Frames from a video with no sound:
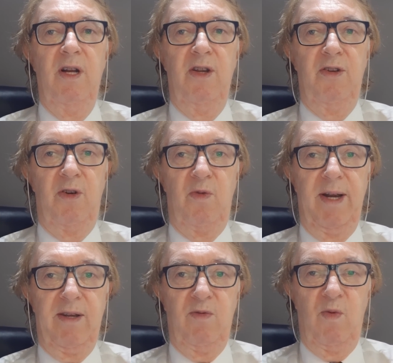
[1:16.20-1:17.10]

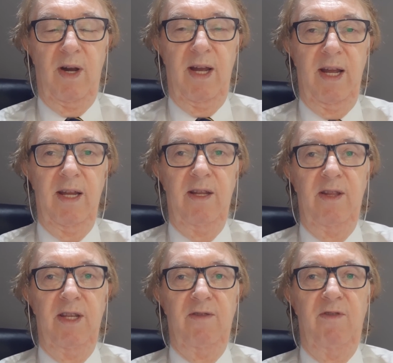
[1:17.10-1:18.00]
direct way
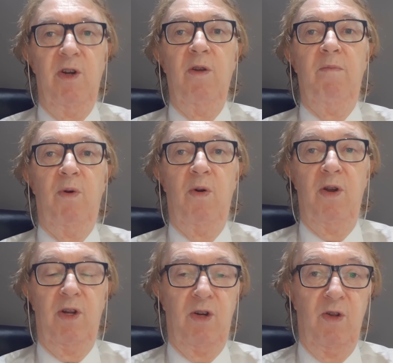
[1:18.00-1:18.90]
these very
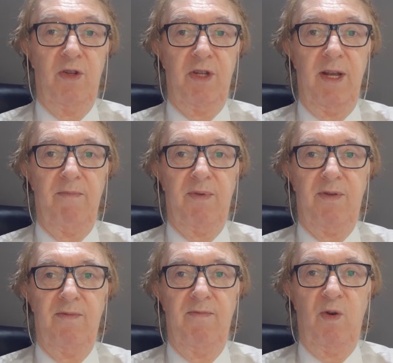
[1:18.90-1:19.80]
important
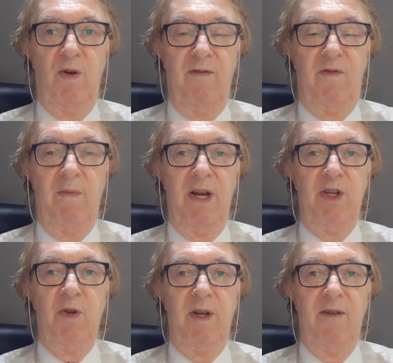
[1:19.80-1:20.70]
concepts or
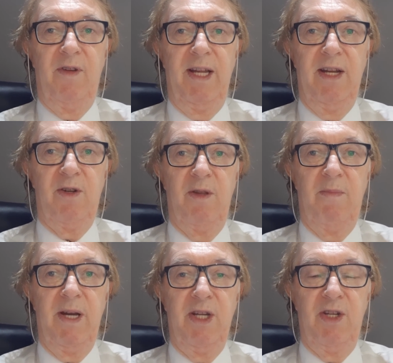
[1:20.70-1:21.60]
information you have to get to the
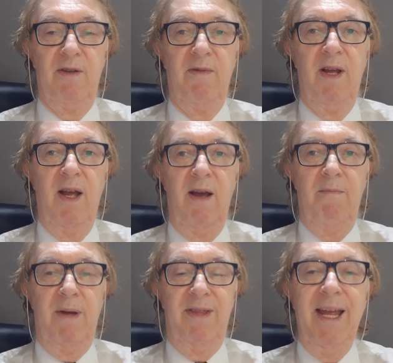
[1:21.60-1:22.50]
patient.
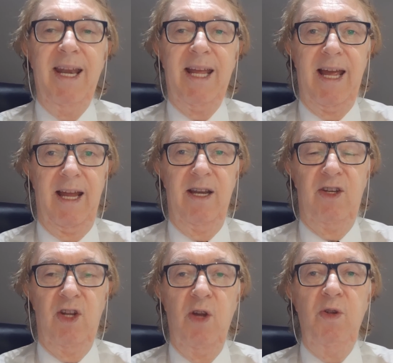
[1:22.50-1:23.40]
But then again,
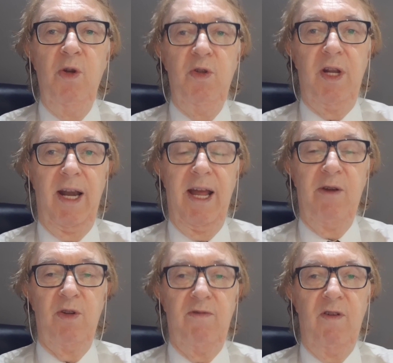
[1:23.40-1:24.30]
don't use your
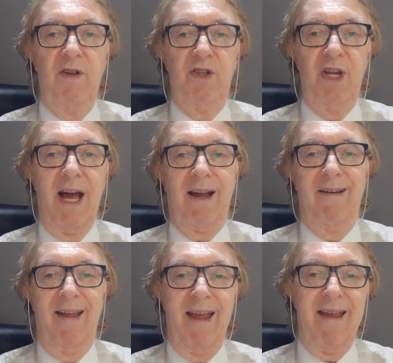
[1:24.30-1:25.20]
language full of
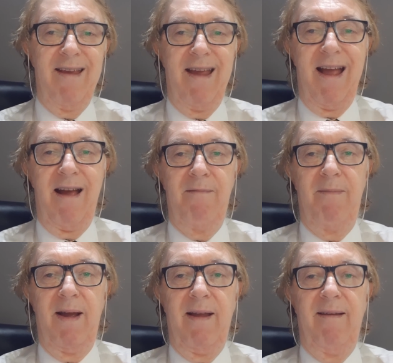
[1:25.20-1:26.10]
jargon. Hey,
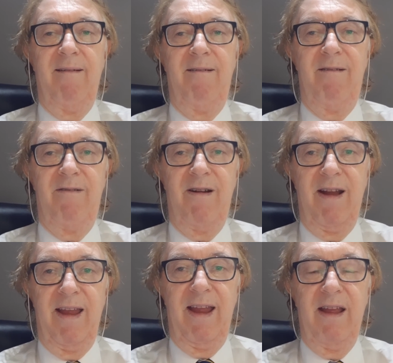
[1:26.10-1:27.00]
mate, all
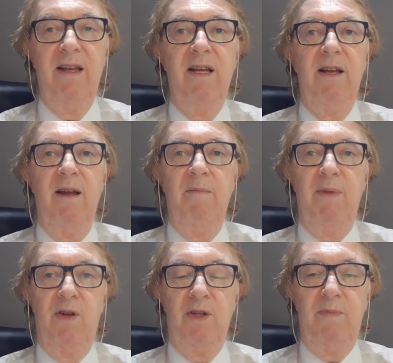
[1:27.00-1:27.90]
right, yeah?
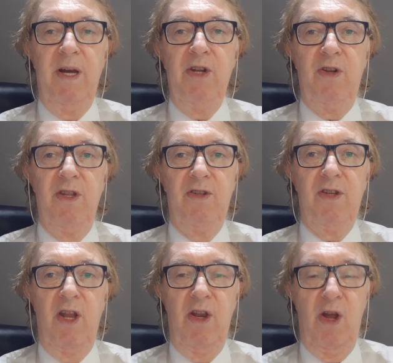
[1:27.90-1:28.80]
Because
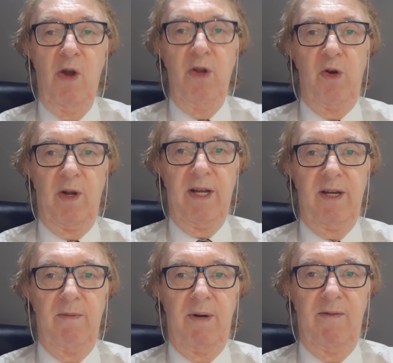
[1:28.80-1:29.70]
patients know you're a
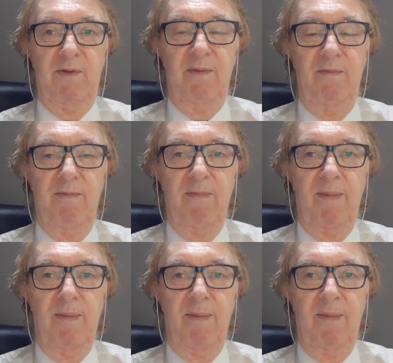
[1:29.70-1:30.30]
cut above them,